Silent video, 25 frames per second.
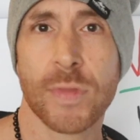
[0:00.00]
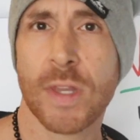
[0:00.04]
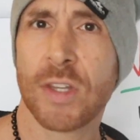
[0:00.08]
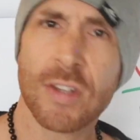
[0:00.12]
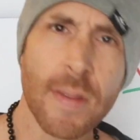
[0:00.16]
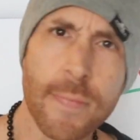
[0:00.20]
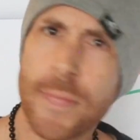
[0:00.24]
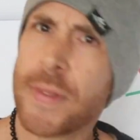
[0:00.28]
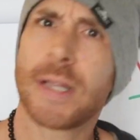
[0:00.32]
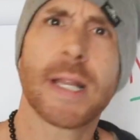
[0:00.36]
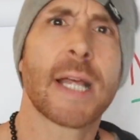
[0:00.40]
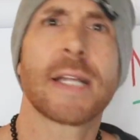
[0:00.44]

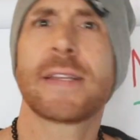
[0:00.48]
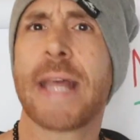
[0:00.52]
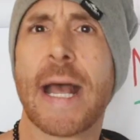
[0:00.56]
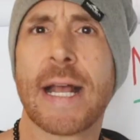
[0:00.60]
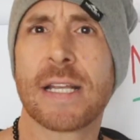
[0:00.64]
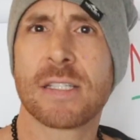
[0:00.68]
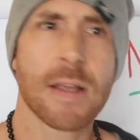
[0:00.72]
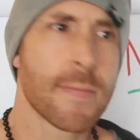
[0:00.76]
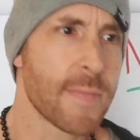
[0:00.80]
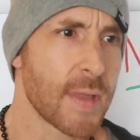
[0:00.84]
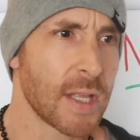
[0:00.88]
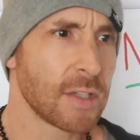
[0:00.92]
Something like
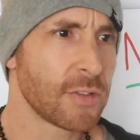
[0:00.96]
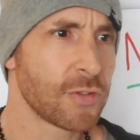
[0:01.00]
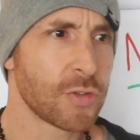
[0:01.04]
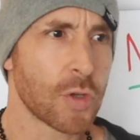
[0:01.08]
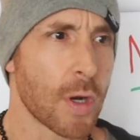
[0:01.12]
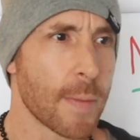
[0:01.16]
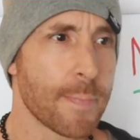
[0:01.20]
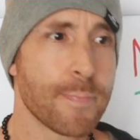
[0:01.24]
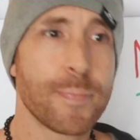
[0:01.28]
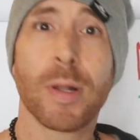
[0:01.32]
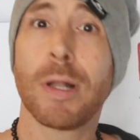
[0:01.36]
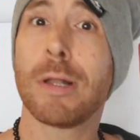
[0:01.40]
that, something
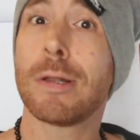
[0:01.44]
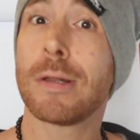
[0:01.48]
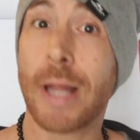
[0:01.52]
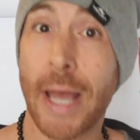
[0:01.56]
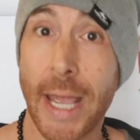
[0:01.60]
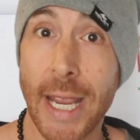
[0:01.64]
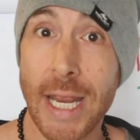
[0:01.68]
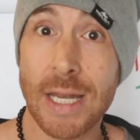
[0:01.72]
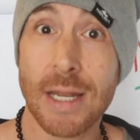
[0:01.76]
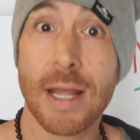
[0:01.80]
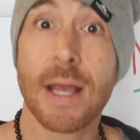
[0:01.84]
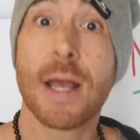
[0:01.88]
sort of
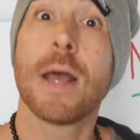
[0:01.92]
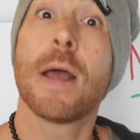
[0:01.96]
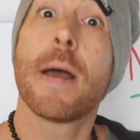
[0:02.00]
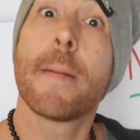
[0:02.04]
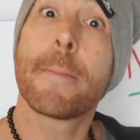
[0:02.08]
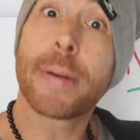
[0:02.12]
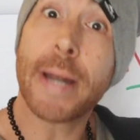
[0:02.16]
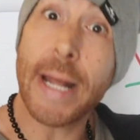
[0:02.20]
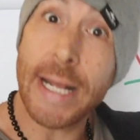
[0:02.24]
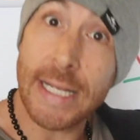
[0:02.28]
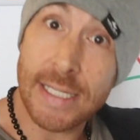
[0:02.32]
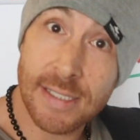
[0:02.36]
polite,
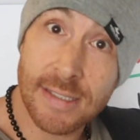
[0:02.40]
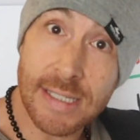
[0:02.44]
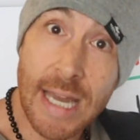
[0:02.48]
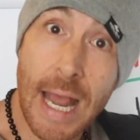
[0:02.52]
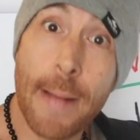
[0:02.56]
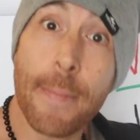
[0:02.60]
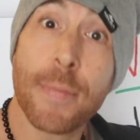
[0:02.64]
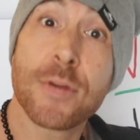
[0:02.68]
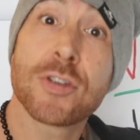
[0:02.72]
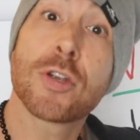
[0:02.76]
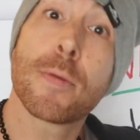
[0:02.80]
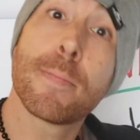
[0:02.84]
but I
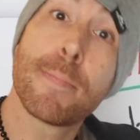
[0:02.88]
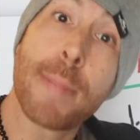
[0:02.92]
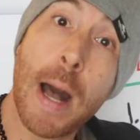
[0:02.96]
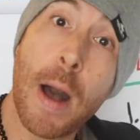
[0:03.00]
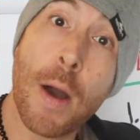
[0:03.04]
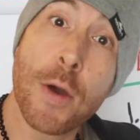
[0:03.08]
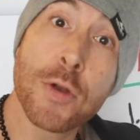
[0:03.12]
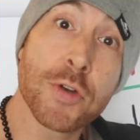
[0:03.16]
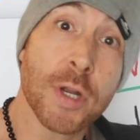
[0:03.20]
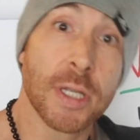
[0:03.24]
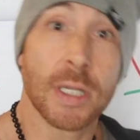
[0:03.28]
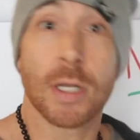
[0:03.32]
established a
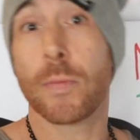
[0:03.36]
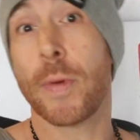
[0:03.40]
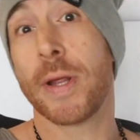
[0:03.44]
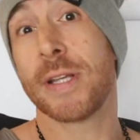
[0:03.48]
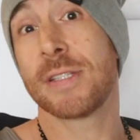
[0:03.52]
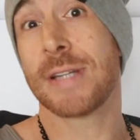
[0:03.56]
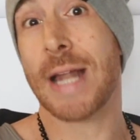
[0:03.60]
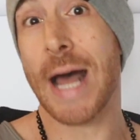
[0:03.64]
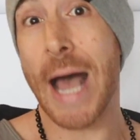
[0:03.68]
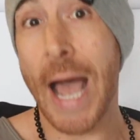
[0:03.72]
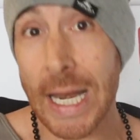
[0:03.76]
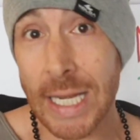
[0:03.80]
boundary. And the
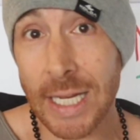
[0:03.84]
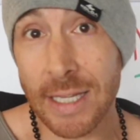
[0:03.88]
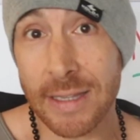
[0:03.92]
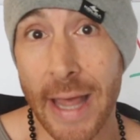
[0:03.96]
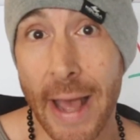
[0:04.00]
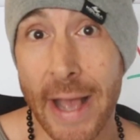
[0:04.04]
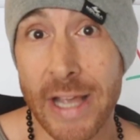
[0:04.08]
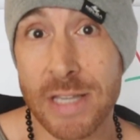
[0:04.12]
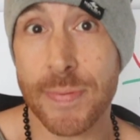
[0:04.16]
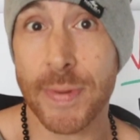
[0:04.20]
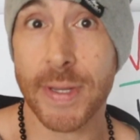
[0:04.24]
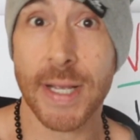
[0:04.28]
reason I did
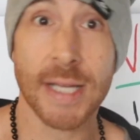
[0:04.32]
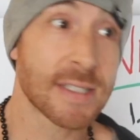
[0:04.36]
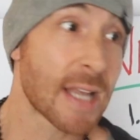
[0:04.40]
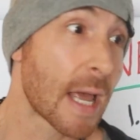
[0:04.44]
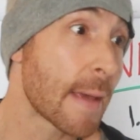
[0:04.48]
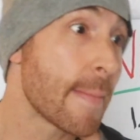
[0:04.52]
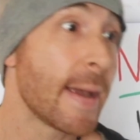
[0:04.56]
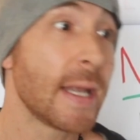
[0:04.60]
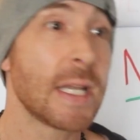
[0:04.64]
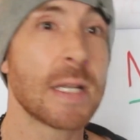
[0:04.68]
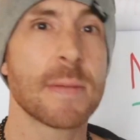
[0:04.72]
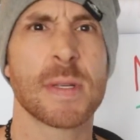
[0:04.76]
that is because
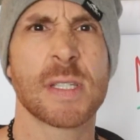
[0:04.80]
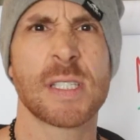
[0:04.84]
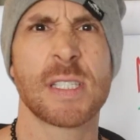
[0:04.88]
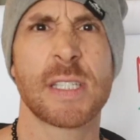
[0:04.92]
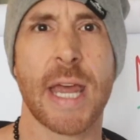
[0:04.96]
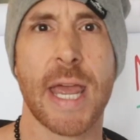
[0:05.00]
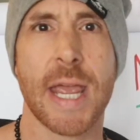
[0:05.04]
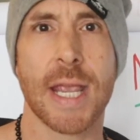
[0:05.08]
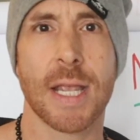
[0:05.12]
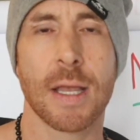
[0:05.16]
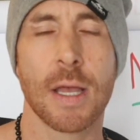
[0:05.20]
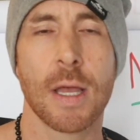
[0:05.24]
I made the
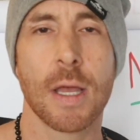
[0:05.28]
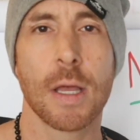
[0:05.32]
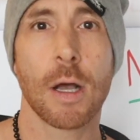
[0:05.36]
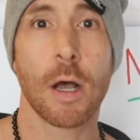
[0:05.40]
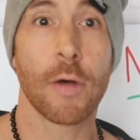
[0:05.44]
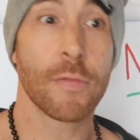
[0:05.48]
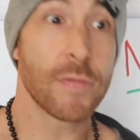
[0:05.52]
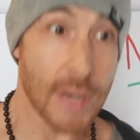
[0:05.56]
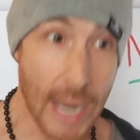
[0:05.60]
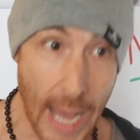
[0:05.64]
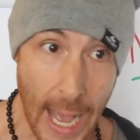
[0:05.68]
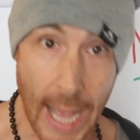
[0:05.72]
mistake
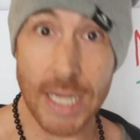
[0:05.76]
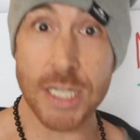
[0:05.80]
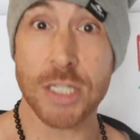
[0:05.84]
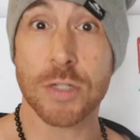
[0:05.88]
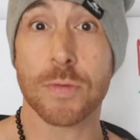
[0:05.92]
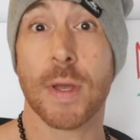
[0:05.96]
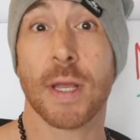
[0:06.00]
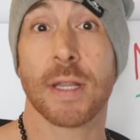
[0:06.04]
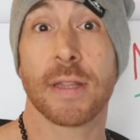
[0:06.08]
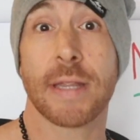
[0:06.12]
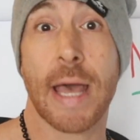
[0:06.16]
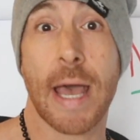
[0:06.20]
of not
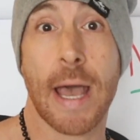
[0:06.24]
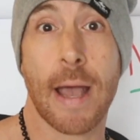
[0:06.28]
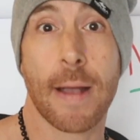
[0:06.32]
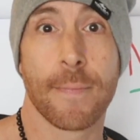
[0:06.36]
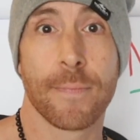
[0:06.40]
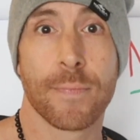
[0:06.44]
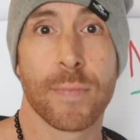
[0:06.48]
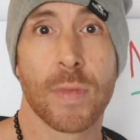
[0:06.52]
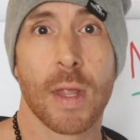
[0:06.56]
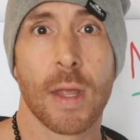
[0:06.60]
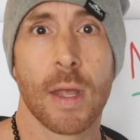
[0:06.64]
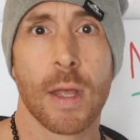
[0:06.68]
doing
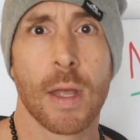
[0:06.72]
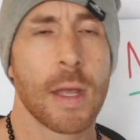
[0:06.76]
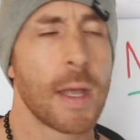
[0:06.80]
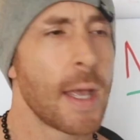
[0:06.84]
that.